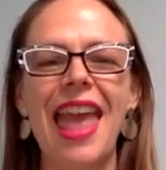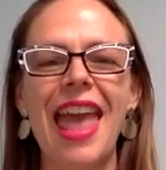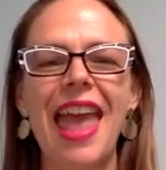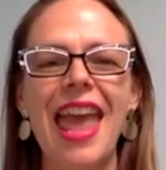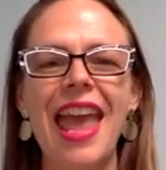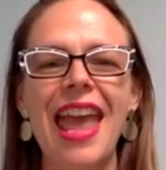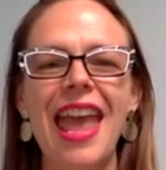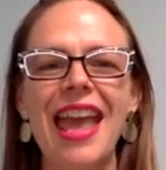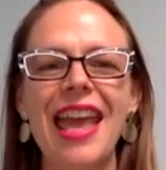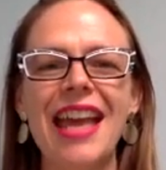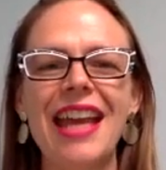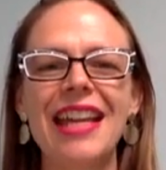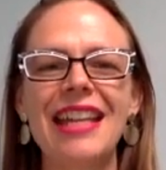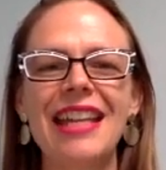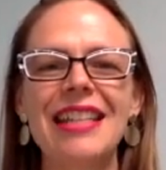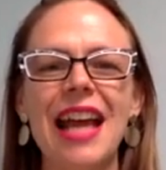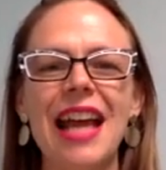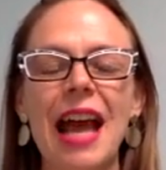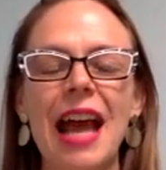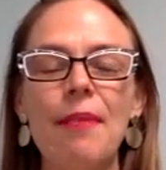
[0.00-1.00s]

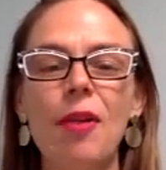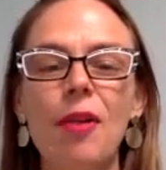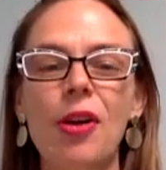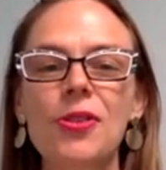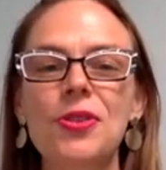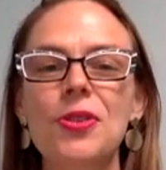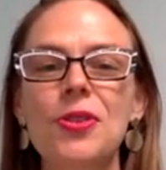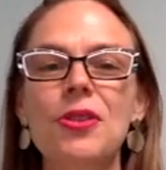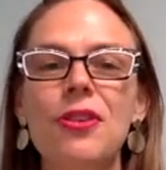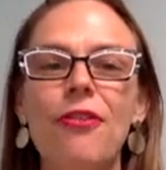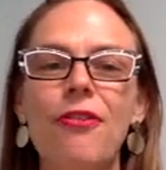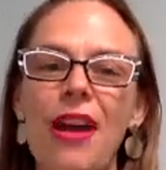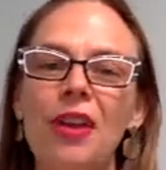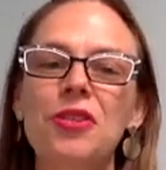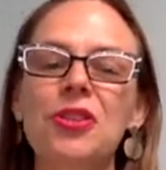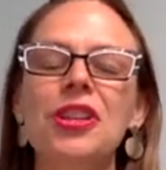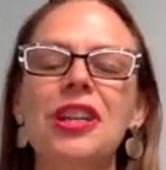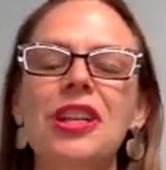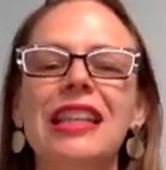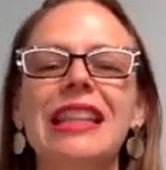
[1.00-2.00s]
And I'm also the
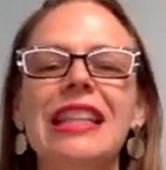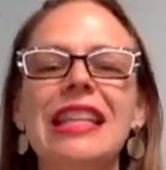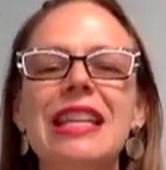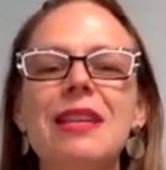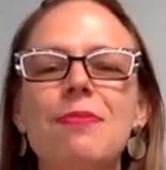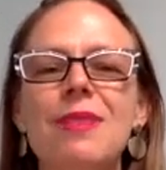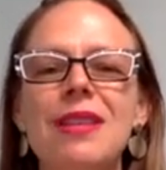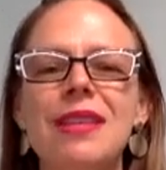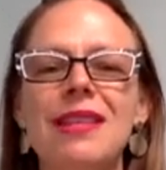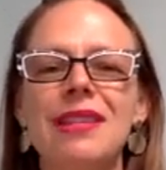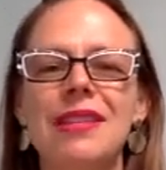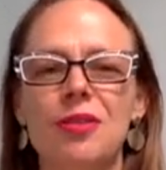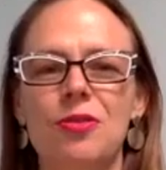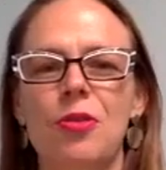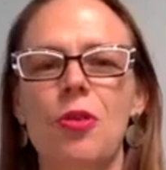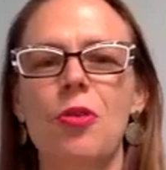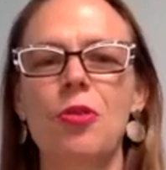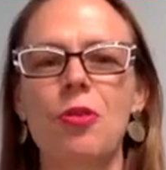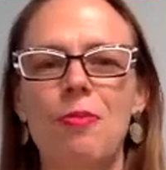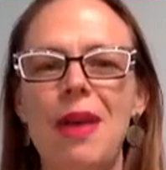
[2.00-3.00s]
founder and lead business
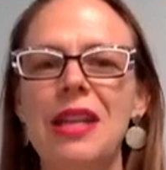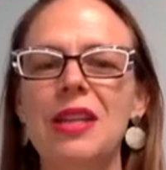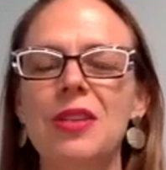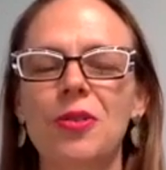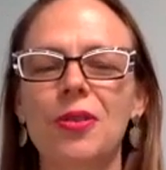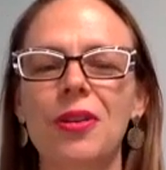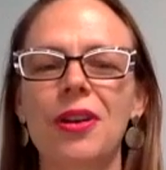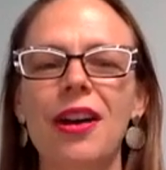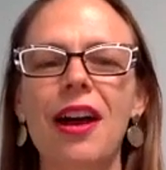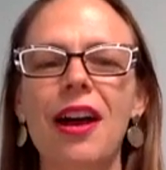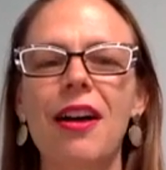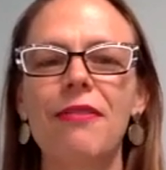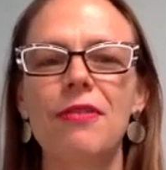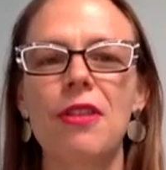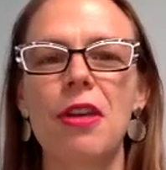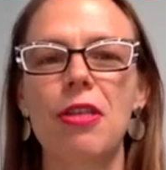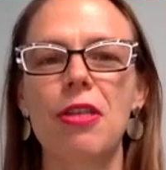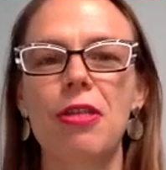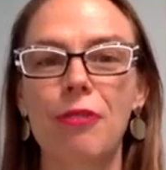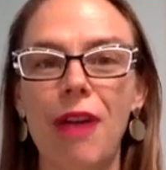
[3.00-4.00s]
growth mentor of
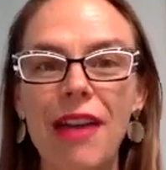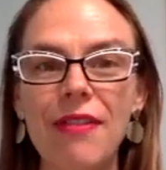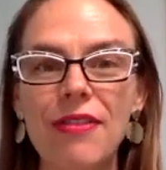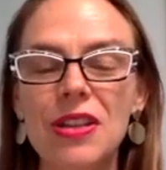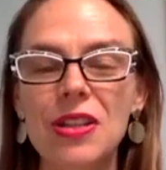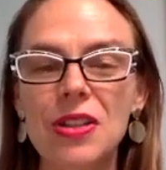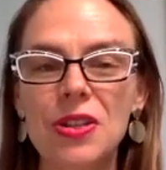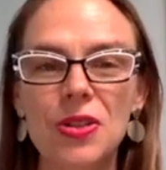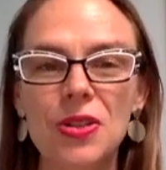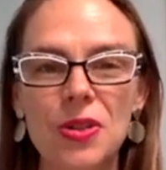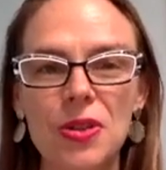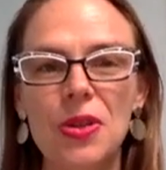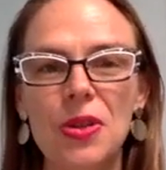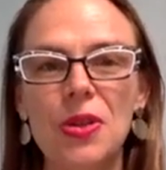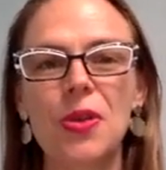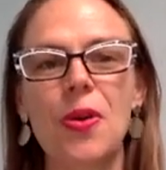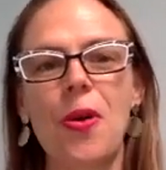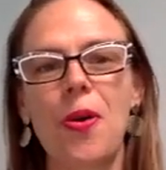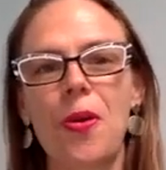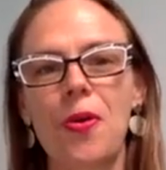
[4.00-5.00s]
the Thriving
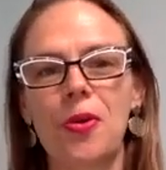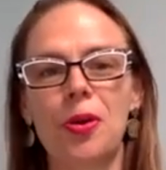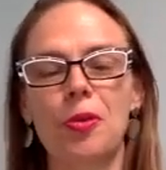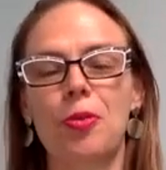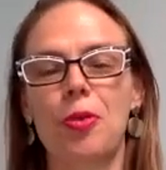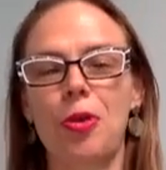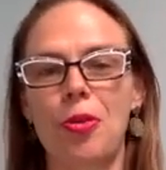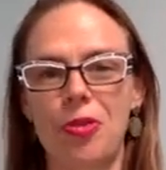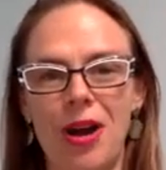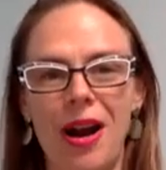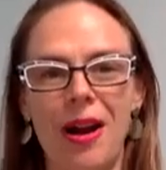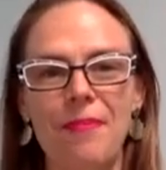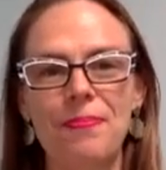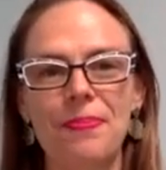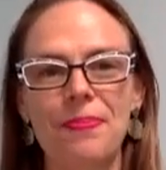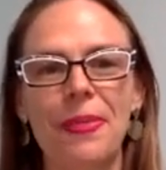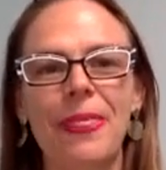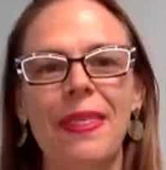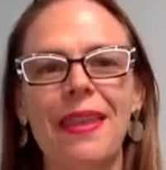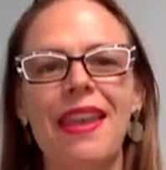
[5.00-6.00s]
Studio Owner Program.
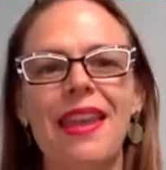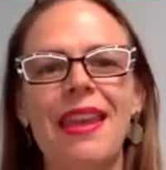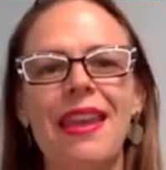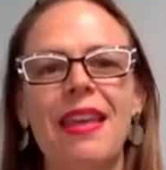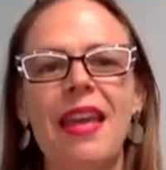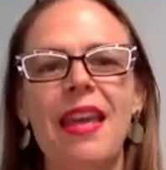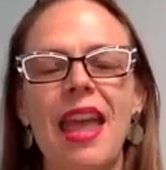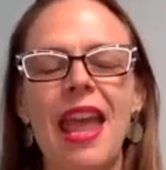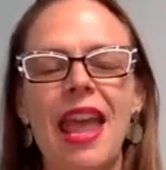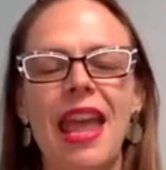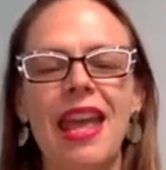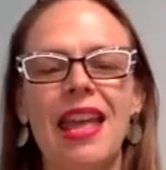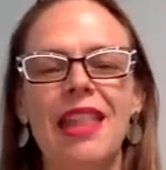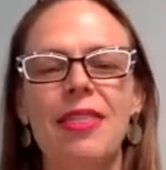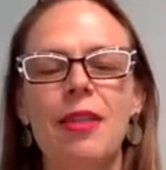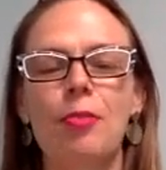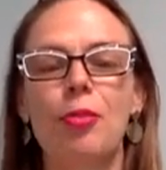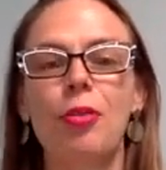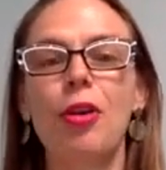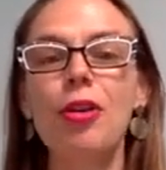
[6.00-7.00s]
And
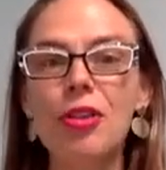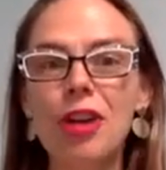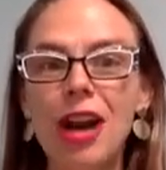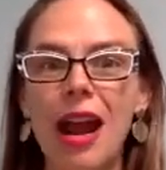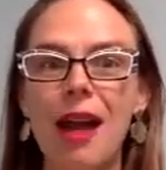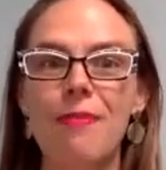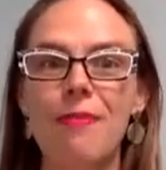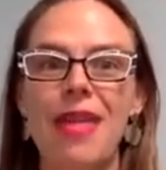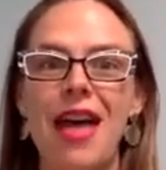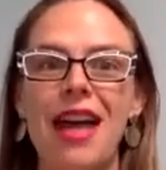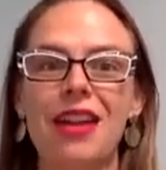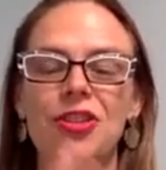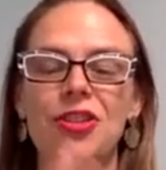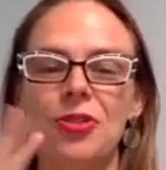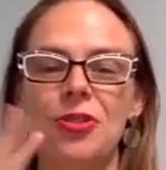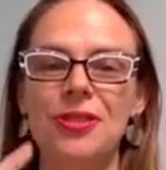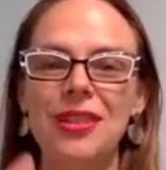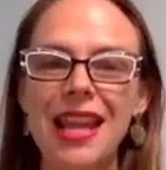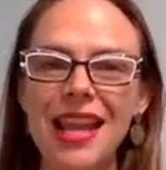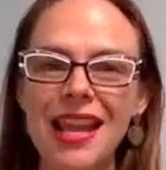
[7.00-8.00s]
the program that
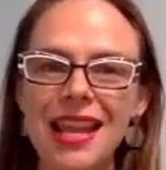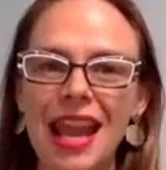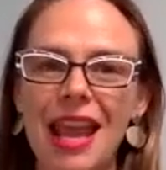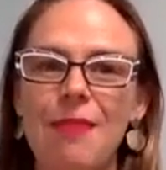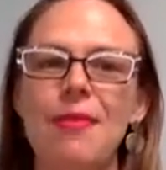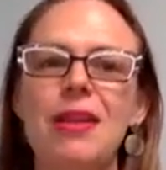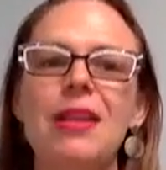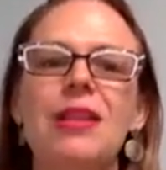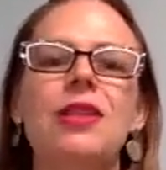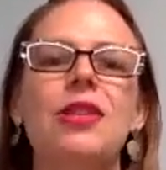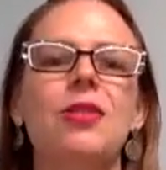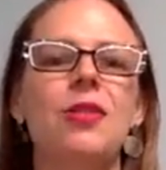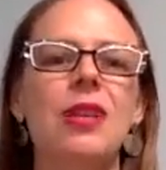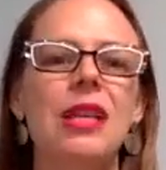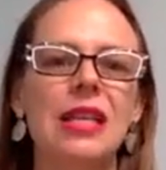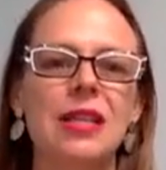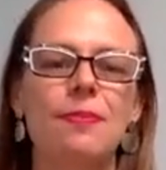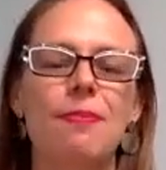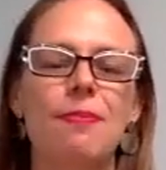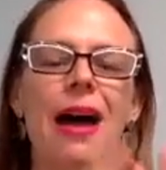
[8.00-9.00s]
Josee came into
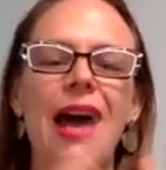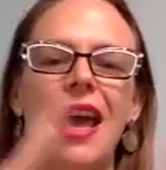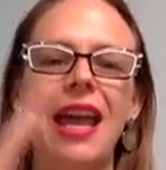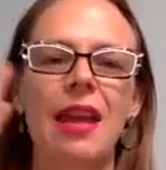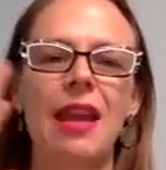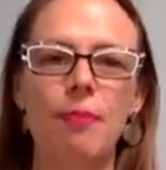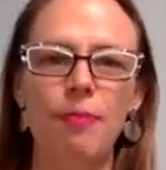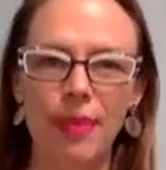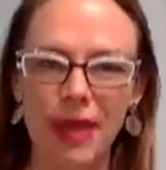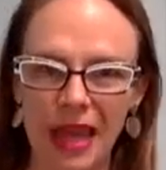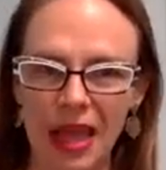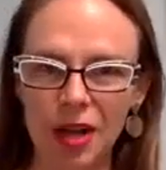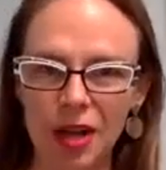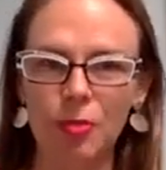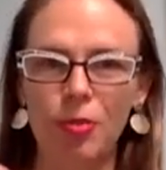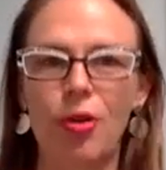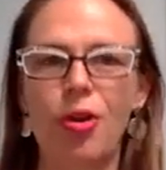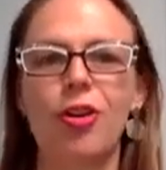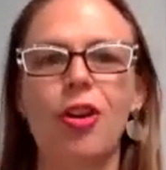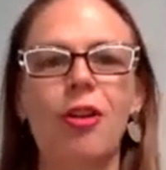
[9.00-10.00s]
is my beginner
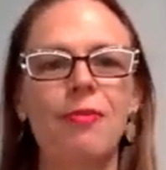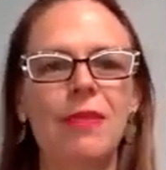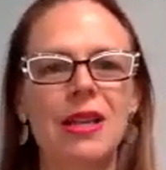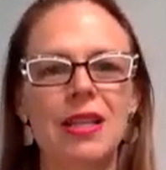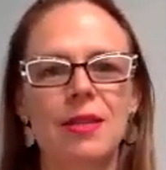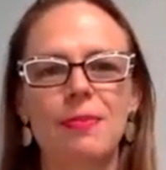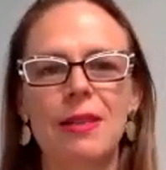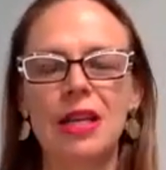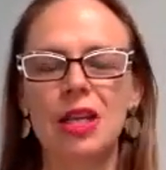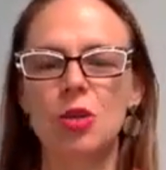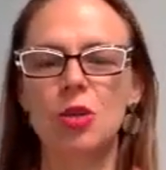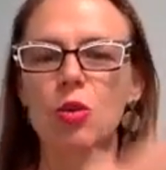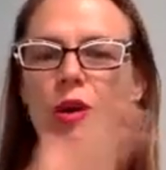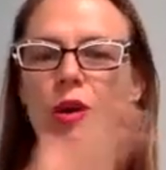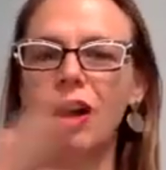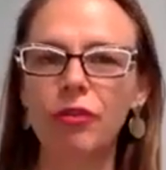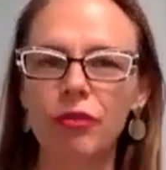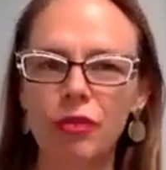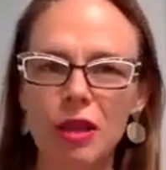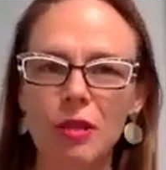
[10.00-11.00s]
program. It's my
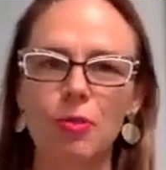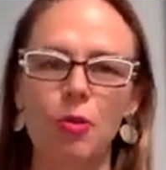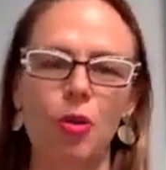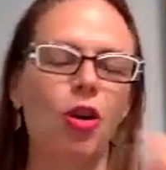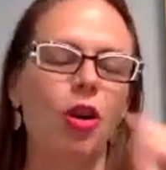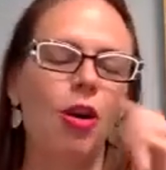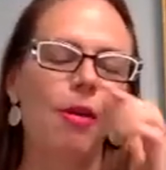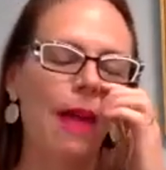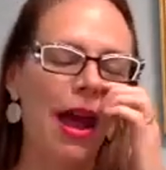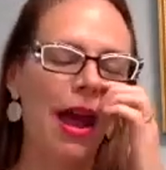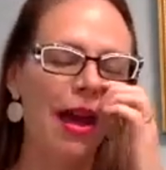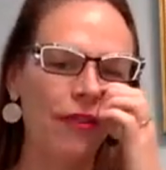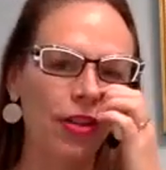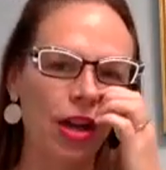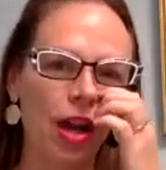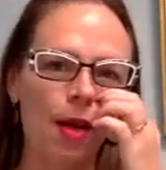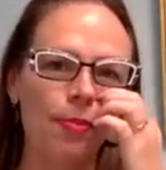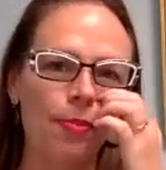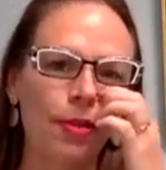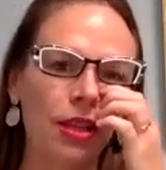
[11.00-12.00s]
12-week program. I have a
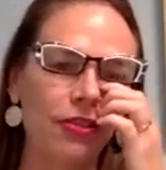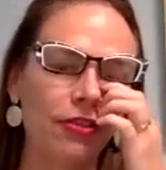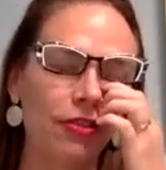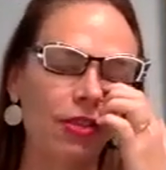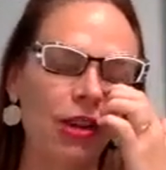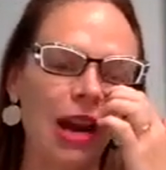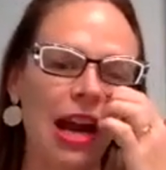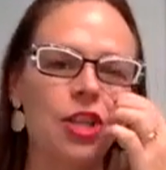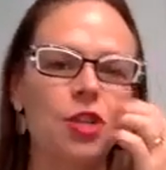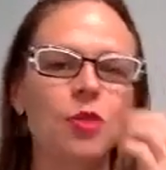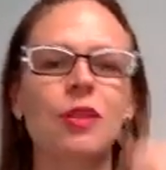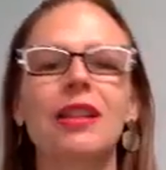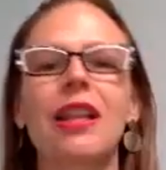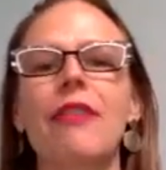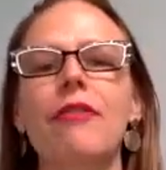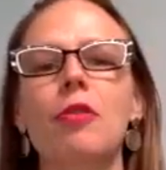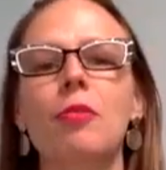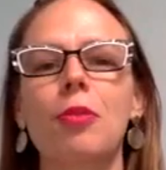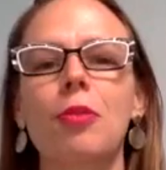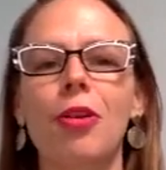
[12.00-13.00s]
couple of graduate
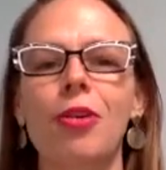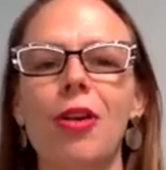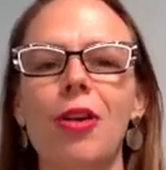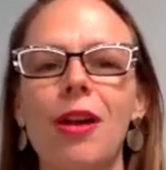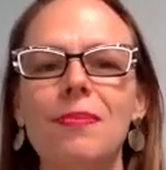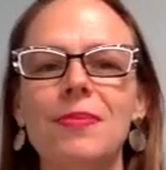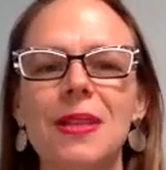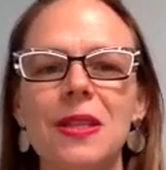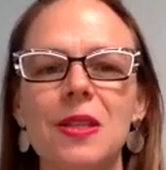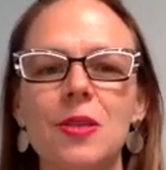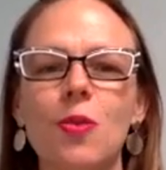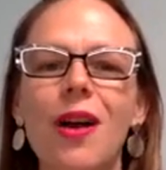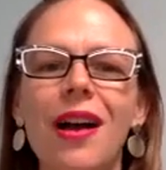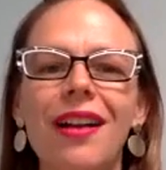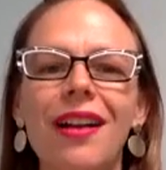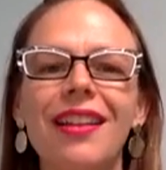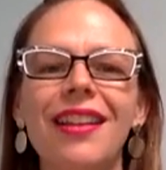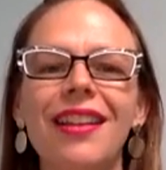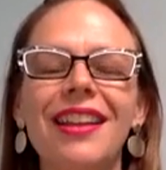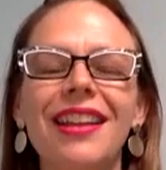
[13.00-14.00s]
level programs as well.